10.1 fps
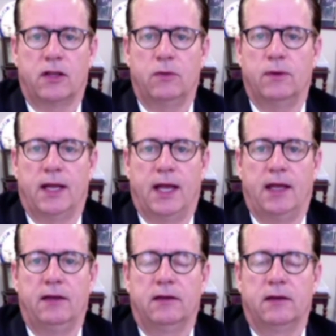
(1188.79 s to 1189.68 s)

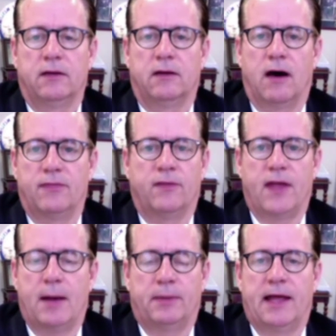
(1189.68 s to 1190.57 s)
Q&A off
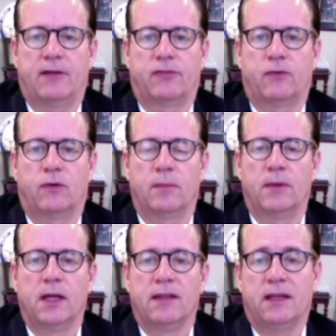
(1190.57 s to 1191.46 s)
of that platform.